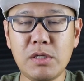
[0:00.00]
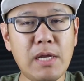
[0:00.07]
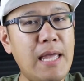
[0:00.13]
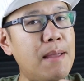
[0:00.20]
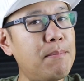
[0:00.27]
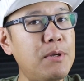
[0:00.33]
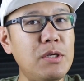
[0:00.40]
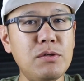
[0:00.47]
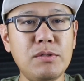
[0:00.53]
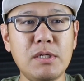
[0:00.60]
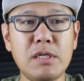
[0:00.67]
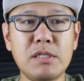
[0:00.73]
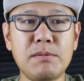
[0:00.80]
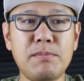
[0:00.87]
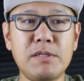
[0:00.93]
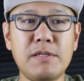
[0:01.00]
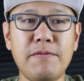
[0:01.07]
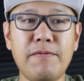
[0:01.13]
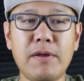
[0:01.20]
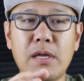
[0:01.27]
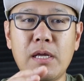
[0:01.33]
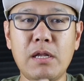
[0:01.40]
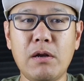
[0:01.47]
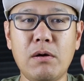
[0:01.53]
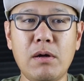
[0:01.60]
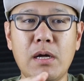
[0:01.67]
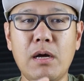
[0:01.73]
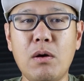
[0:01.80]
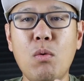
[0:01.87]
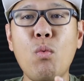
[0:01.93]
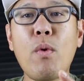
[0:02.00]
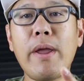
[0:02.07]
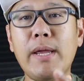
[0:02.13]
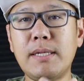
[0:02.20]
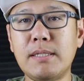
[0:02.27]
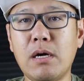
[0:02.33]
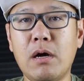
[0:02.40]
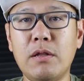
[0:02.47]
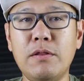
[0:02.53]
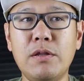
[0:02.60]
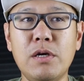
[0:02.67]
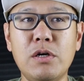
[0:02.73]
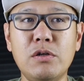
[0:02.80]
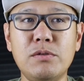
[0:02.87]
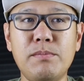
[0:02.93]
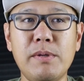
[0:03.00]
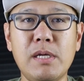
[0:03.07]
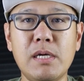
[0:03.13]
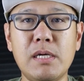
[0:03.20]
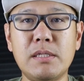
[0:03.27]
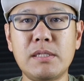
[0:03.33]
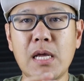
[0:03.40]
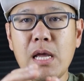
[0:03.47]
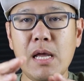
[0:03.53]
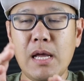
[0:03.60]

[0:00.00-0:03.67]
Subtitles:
You can't be using a specific weight on those, because